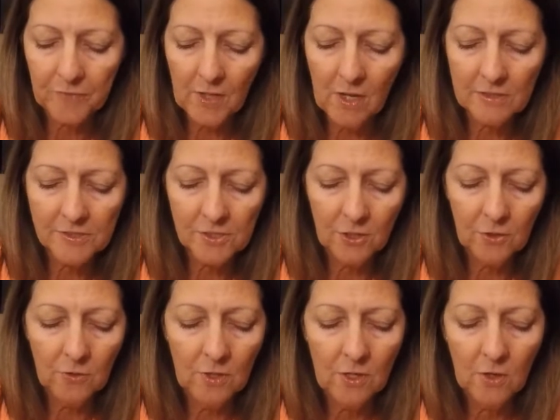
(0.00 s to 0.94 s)

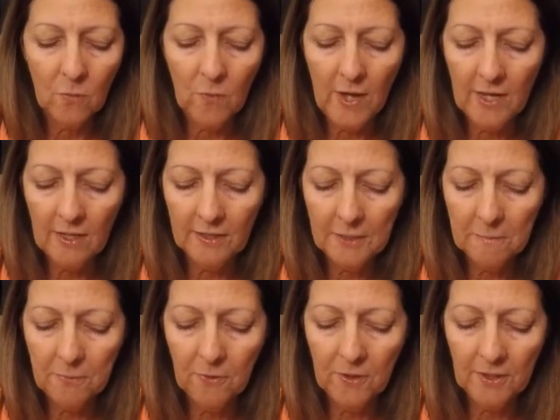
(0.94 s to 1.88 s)
Also, while in
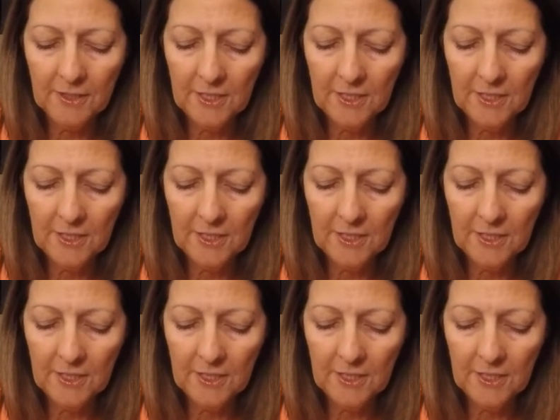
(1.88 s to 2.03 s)
port,